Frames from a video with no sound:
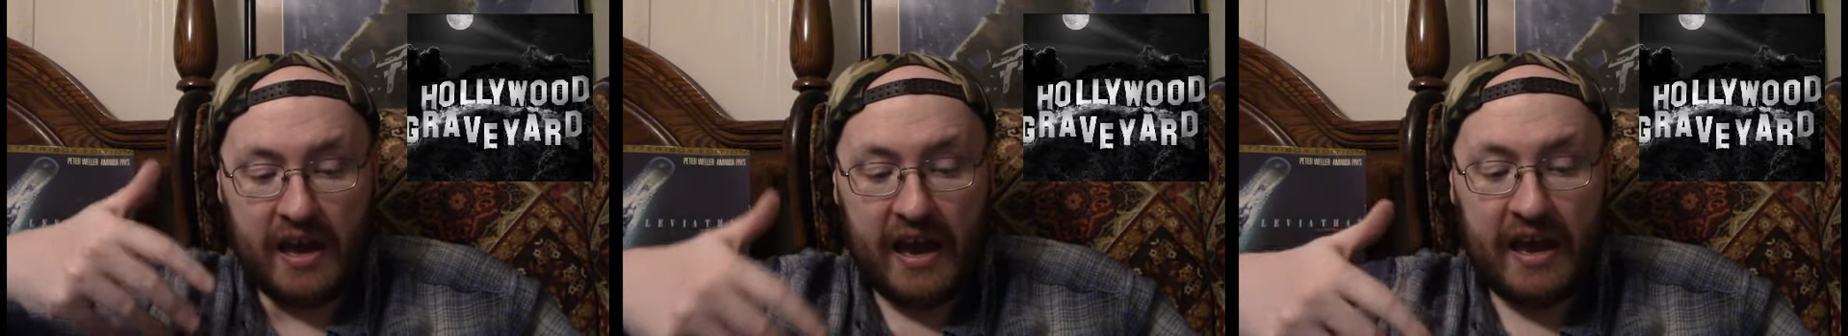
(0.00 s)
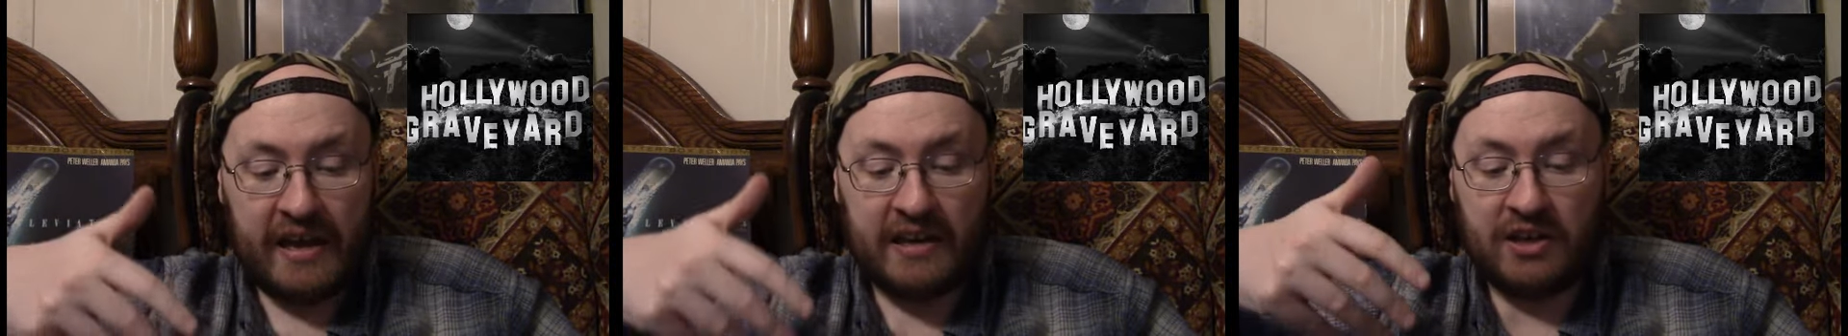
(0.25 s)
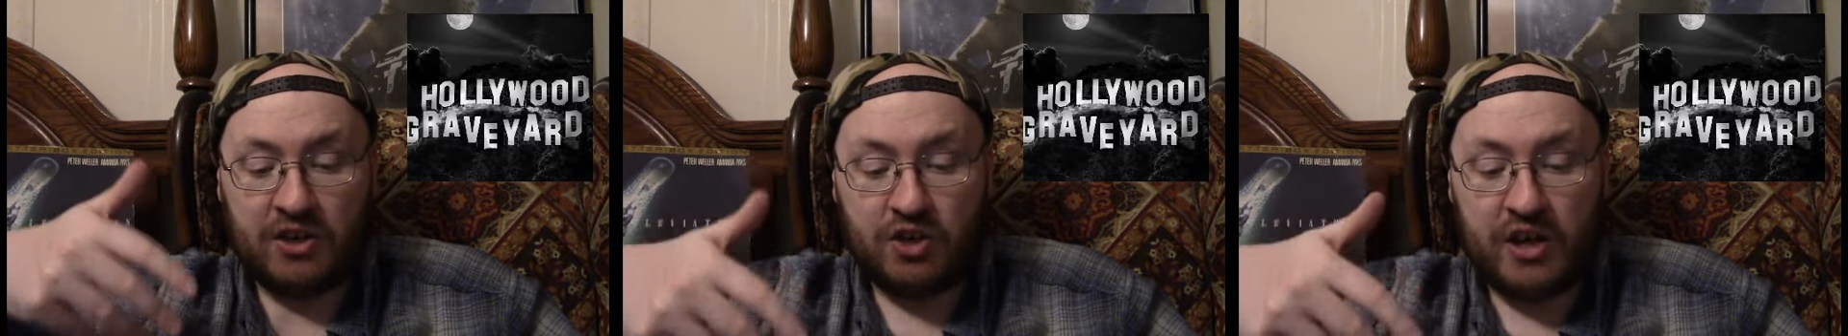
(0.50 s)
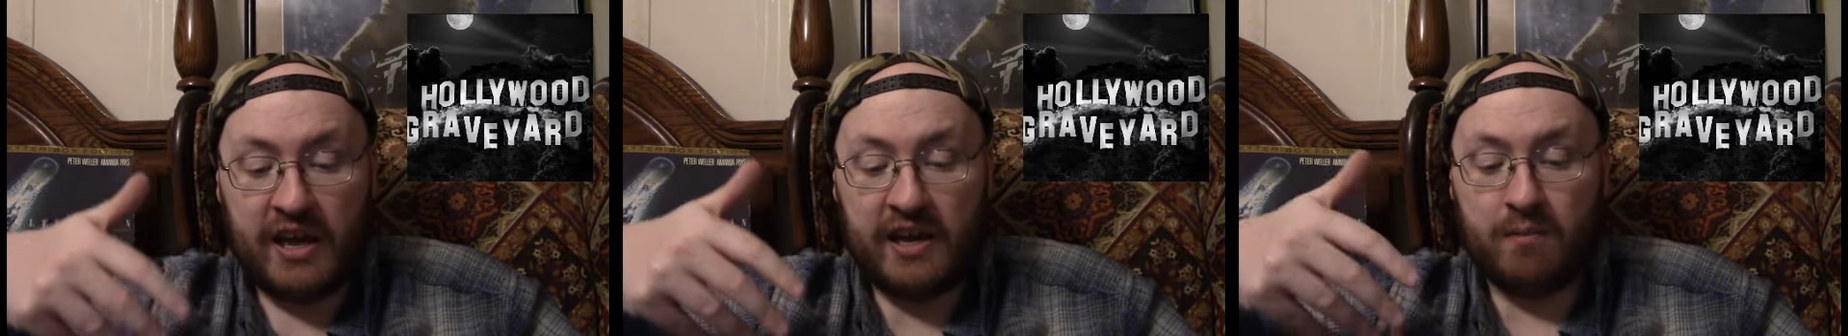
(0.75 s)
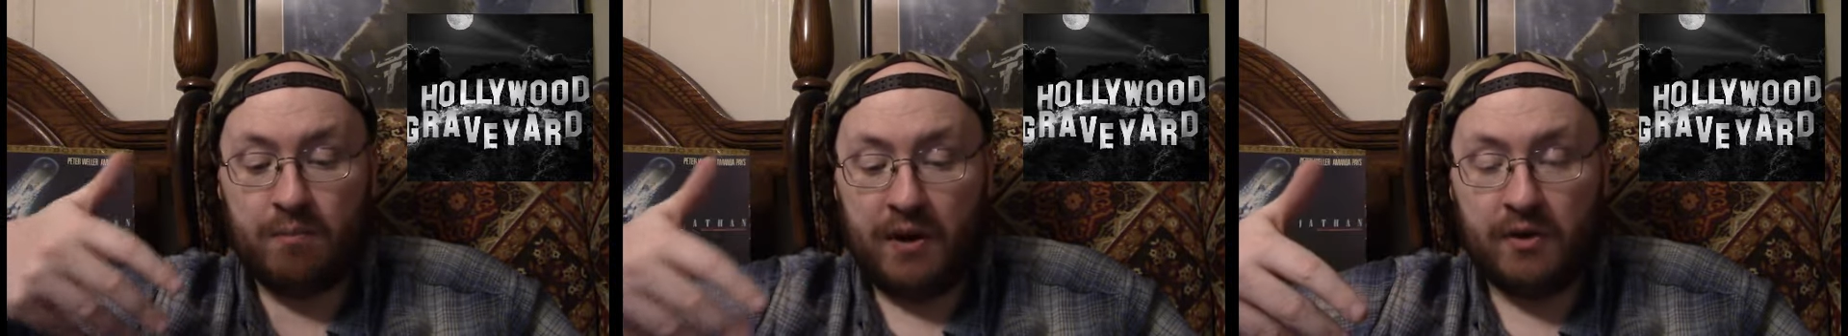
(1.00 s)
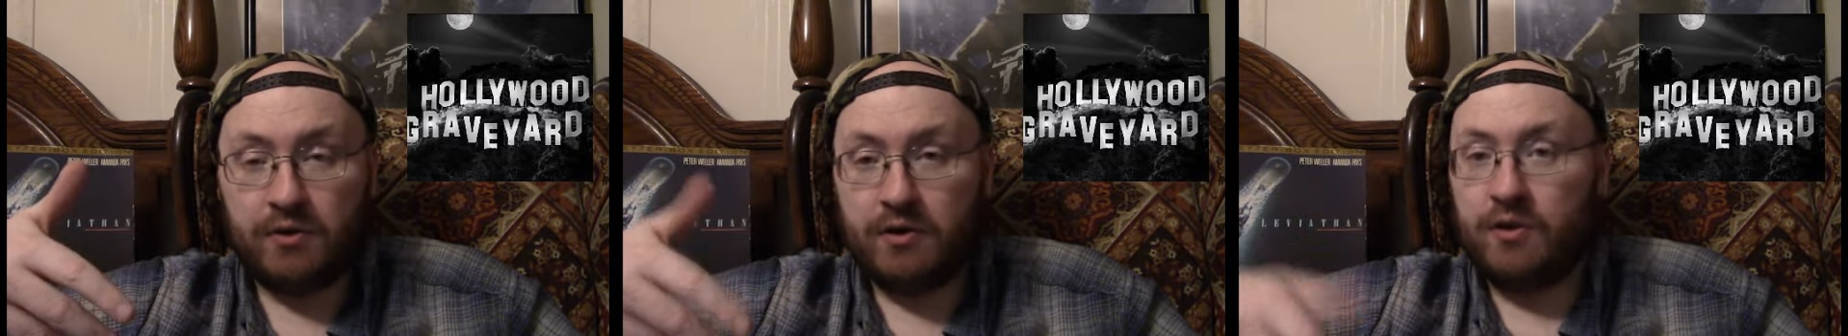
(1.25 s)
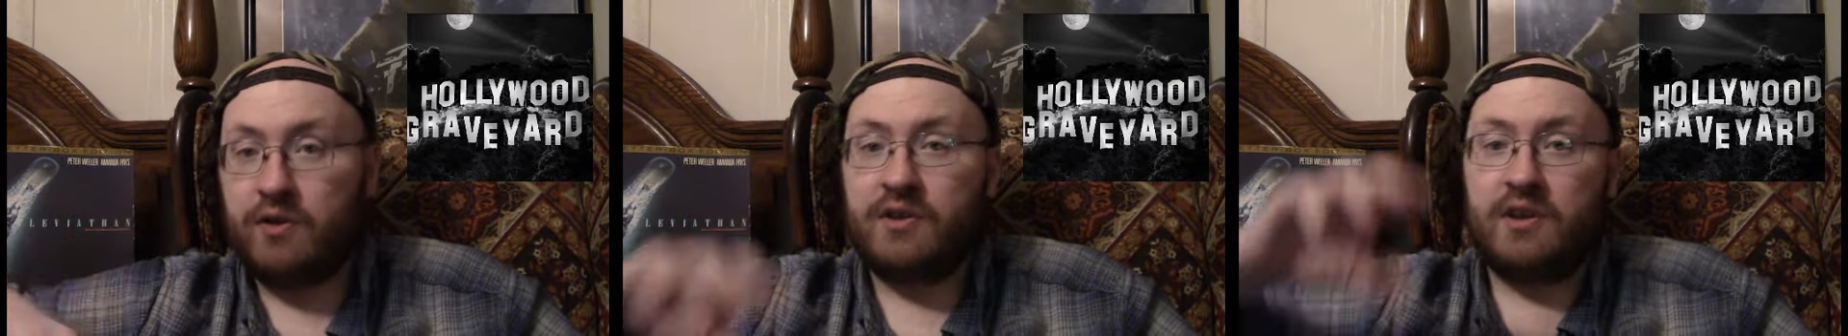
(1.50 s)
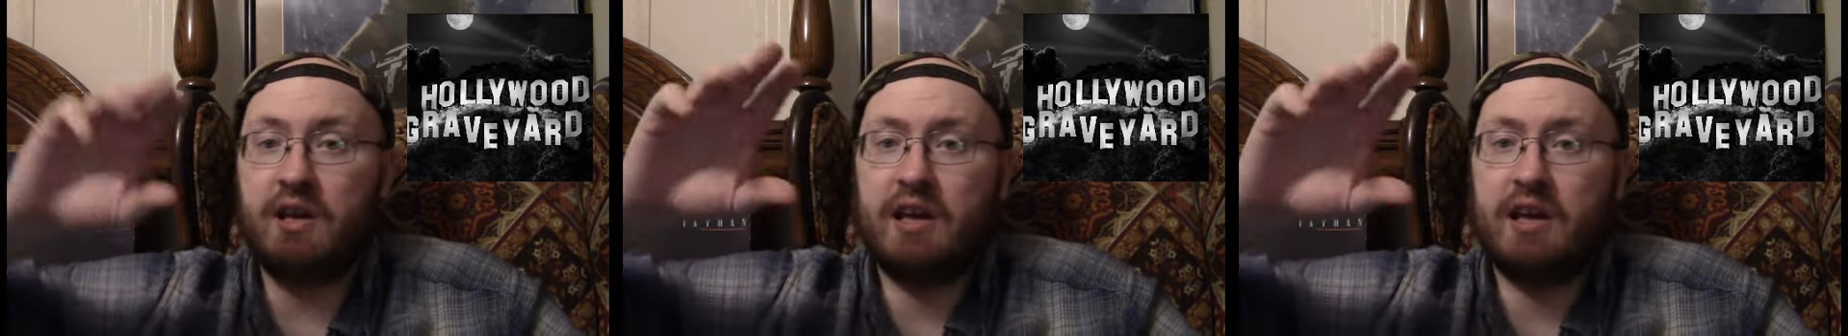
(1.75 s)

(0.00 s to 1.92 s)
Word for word: Aang and Chang Bunker, and